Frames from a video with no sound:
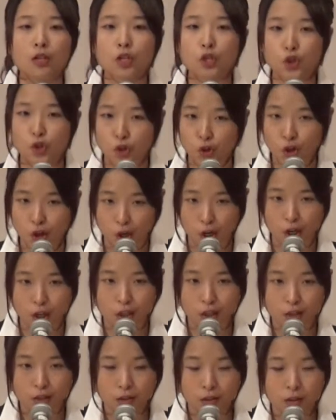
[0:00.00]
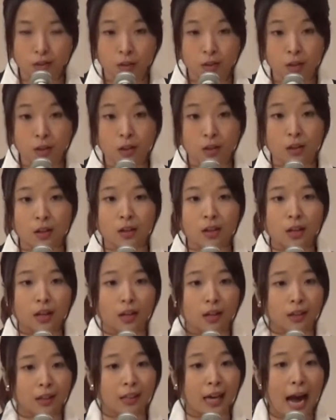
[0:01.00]
She is
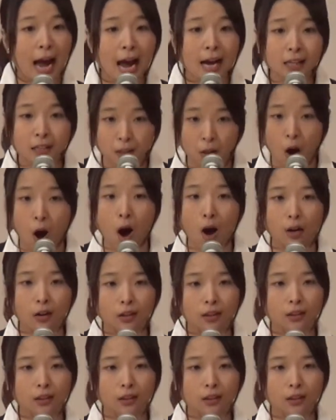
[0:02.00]
guide dog.